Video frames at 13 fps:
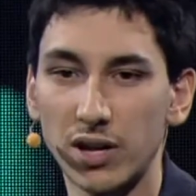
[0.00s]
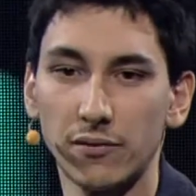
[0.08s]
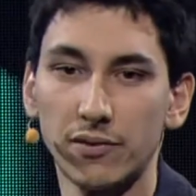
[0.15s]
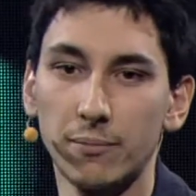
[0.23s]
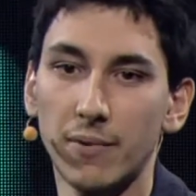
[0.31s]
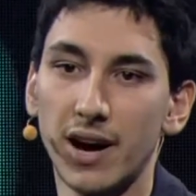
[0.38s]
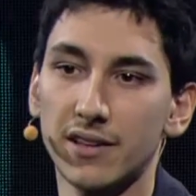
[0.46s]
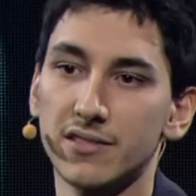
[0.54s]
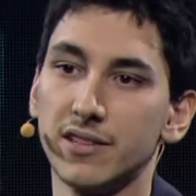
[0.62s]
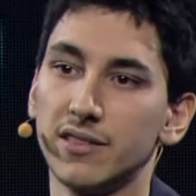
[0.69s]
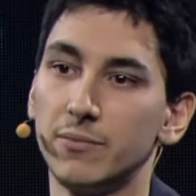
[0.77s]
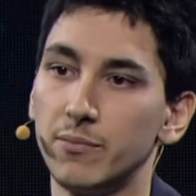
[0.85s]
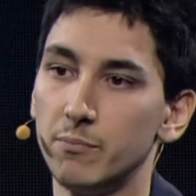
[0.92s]
one of the bots
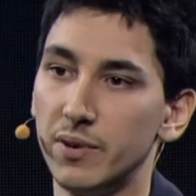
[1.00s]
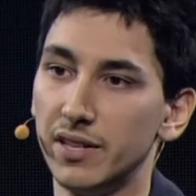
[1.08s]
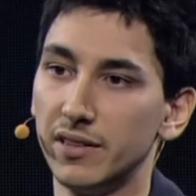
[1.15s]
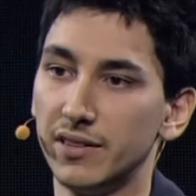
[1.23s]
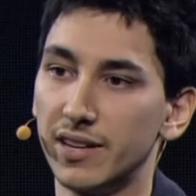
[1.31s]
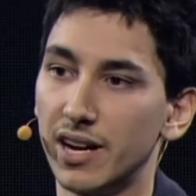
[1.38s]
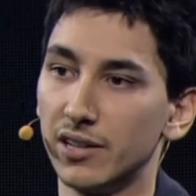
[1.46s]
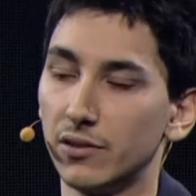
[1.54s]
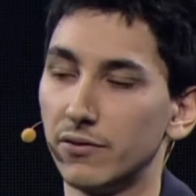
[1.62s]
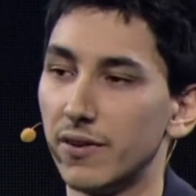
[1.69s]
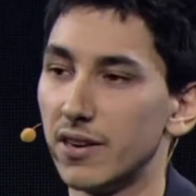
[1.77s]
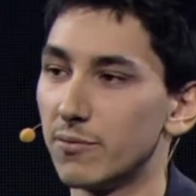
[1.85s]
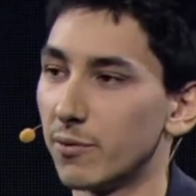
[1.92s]
that's been done on
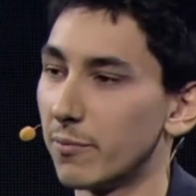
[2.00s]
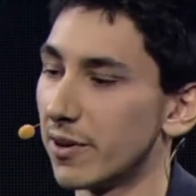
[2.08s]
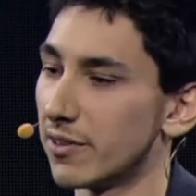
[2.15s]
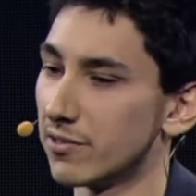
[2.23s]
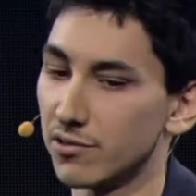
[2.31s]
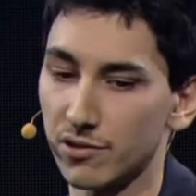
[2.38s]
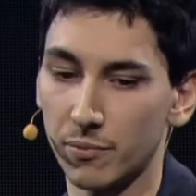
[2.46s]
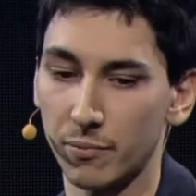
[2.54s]
Facebook Messenger